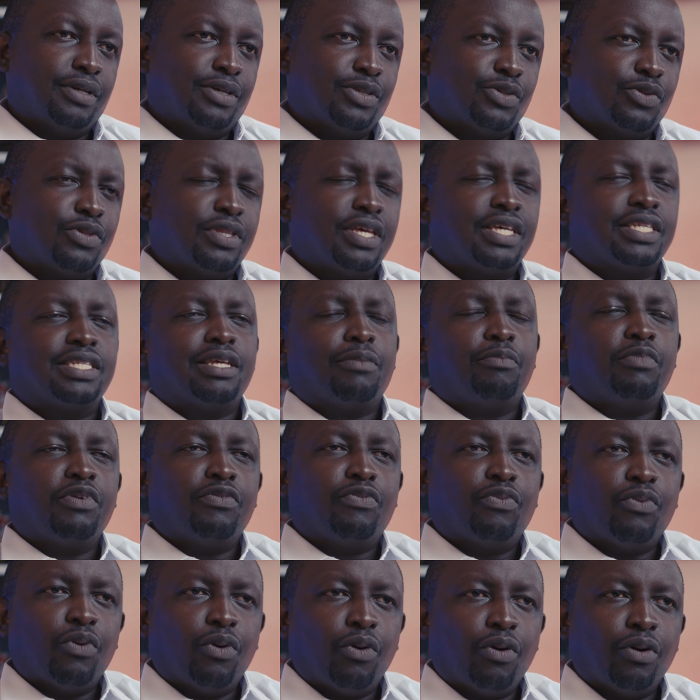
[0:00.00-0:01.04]
So there's a
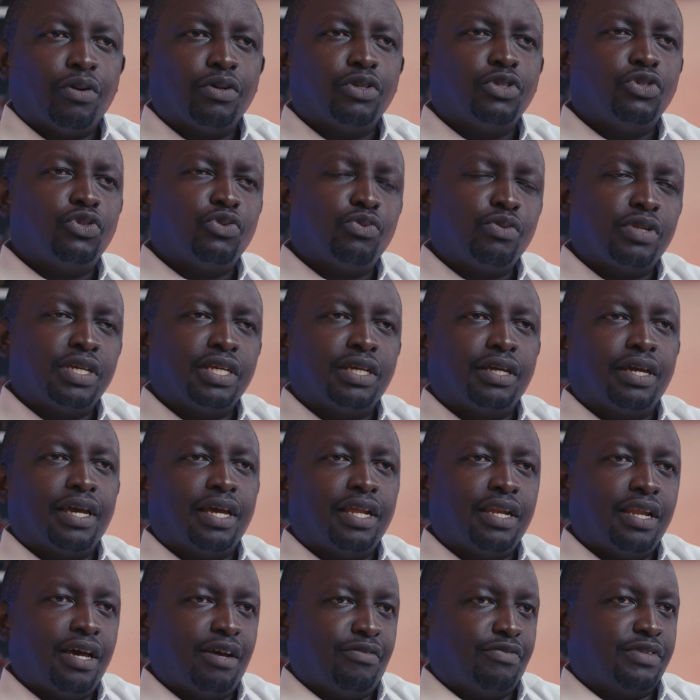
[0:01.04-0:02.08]
before, during,
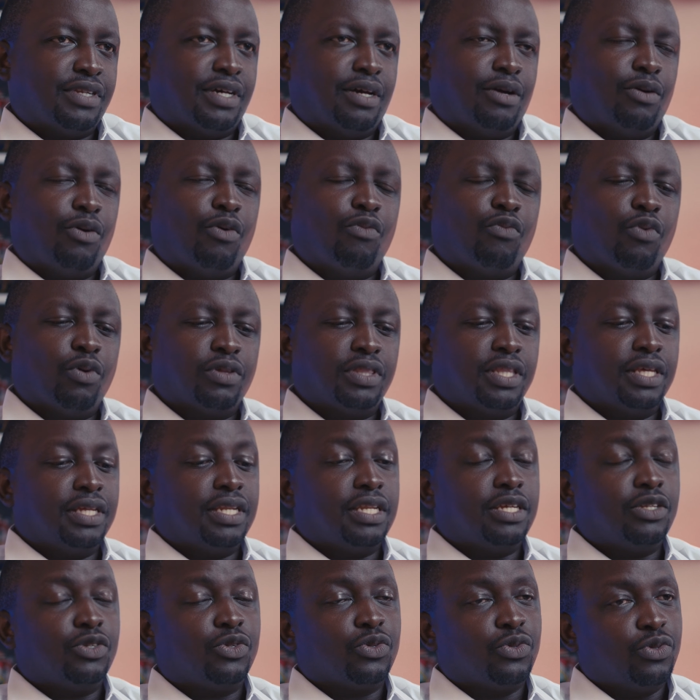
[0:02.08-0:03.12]
and after of what they
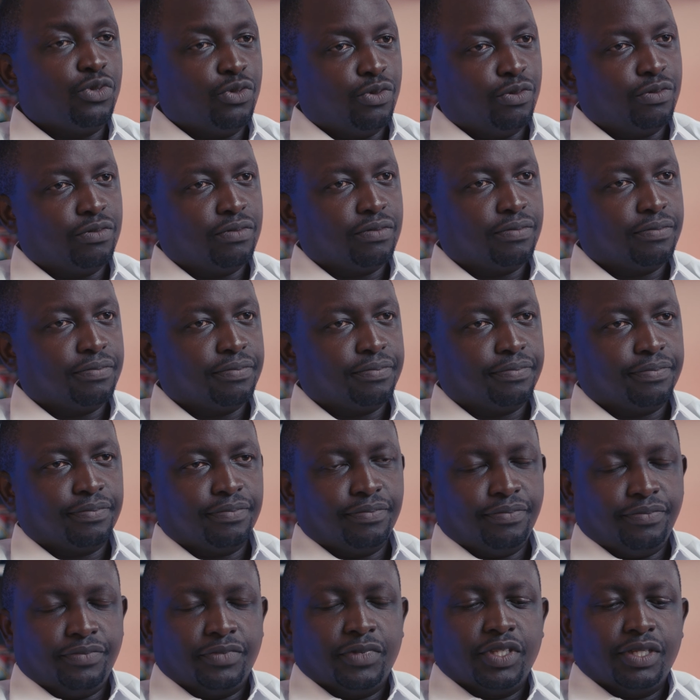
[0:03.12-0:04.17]
need to do.
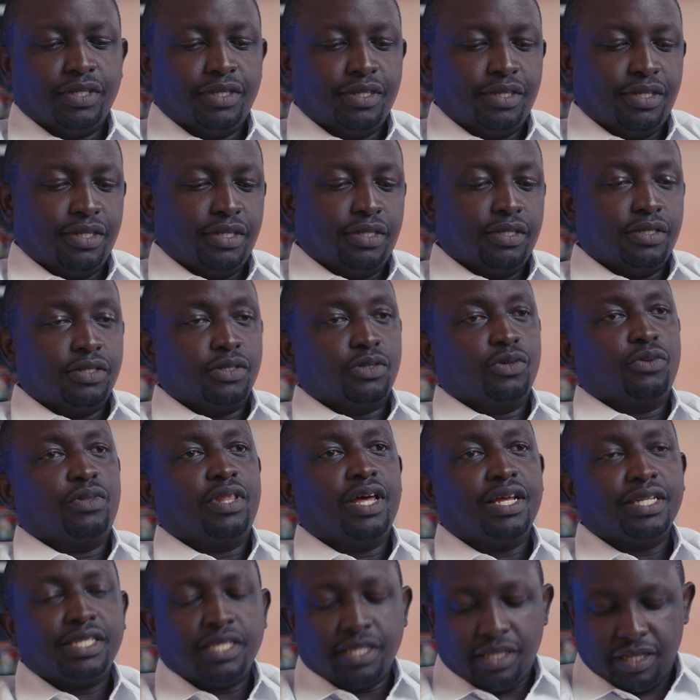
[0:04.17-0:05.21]
So
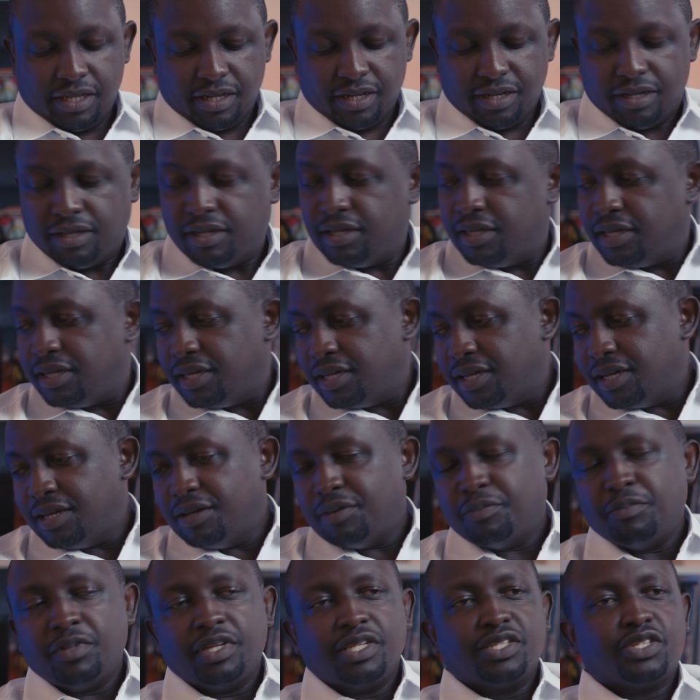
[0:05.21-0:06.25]
that's the
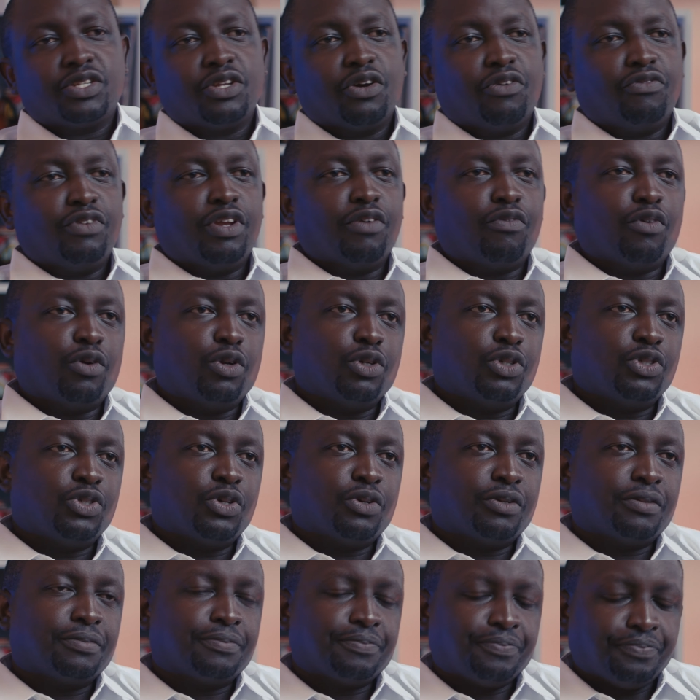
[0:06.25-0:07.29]
Ministry of
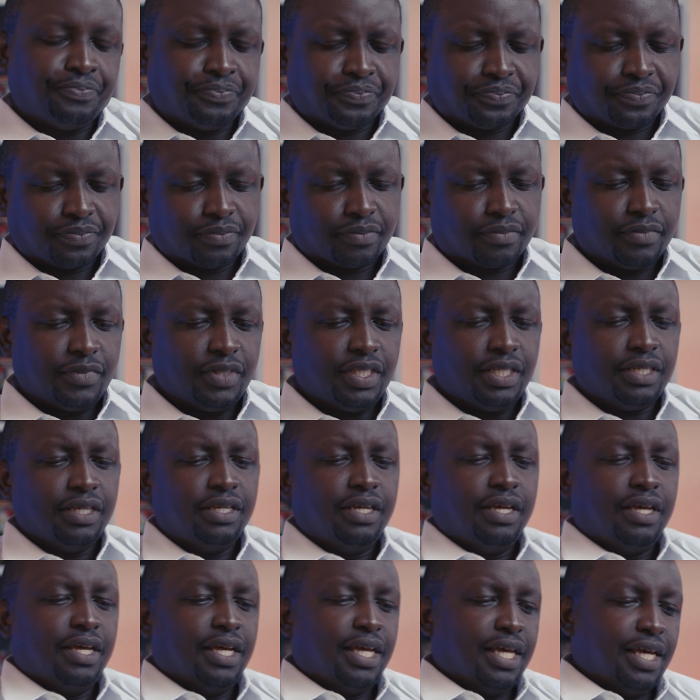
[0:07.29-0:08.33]
Devolution.
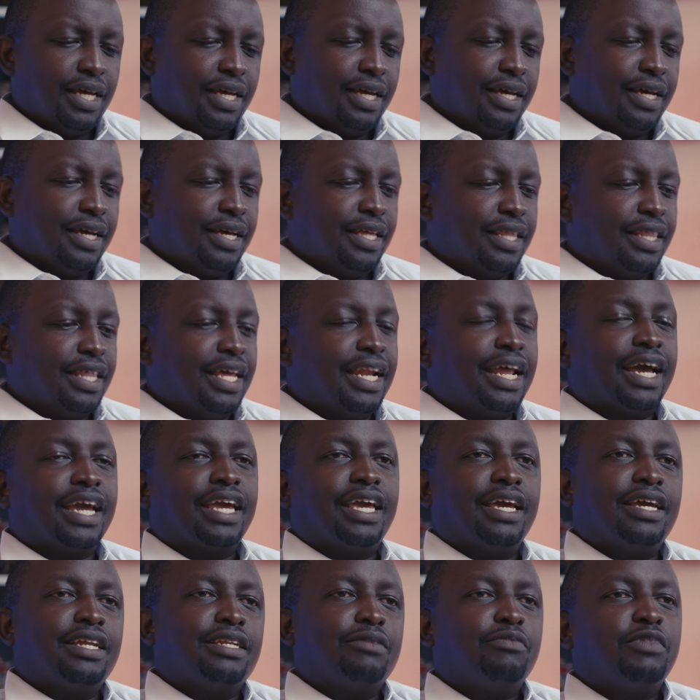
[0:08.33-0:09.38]
Then
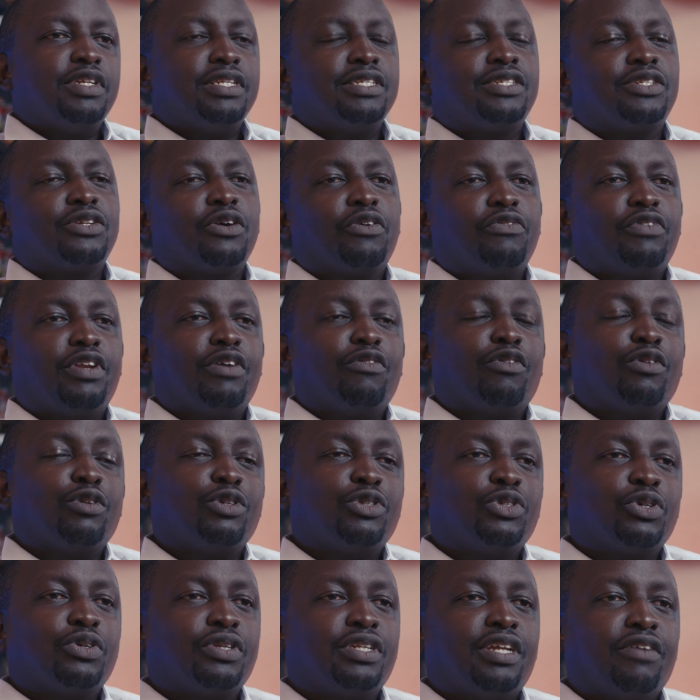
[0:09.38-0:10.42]
again, Ministry of
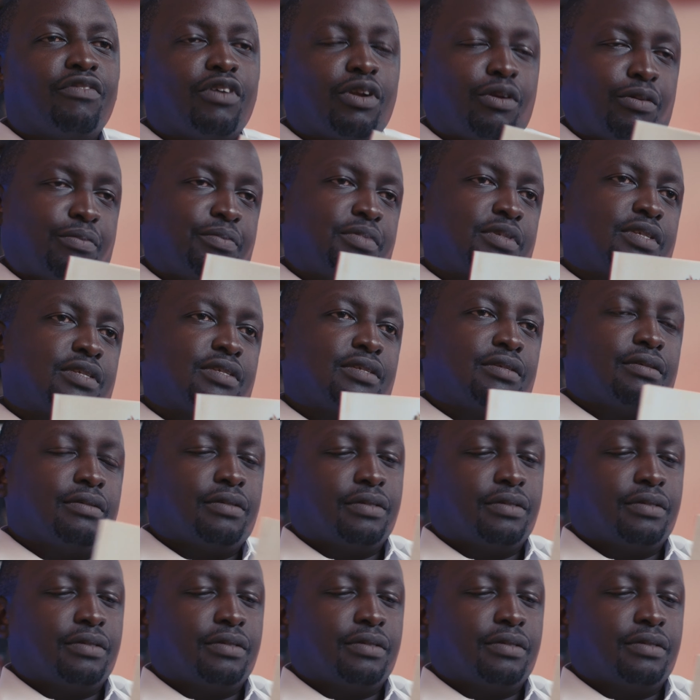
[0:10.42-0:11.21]
Devolution developed